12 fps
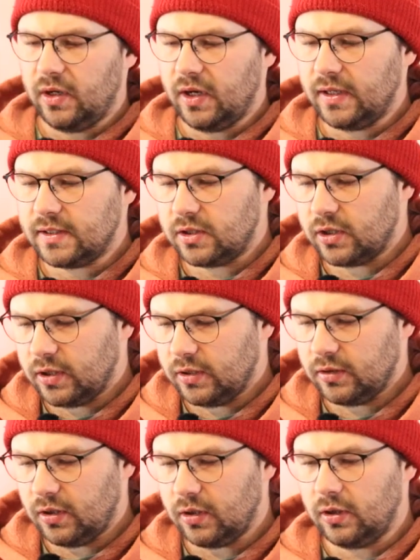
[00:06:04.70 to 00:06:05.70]
and nice
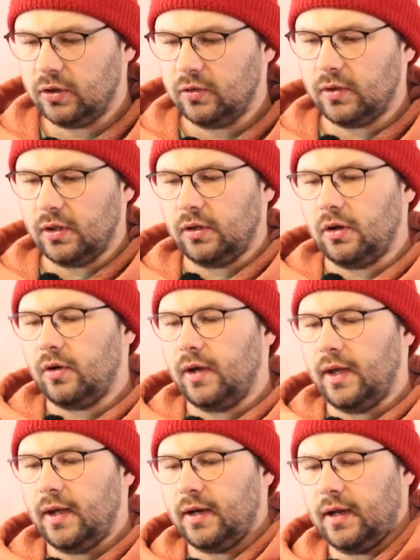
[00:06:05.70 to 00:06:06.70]
looking, you can go
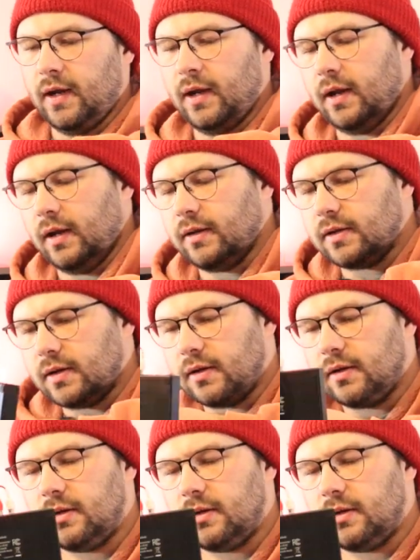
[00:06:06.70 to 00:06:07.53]
ahead and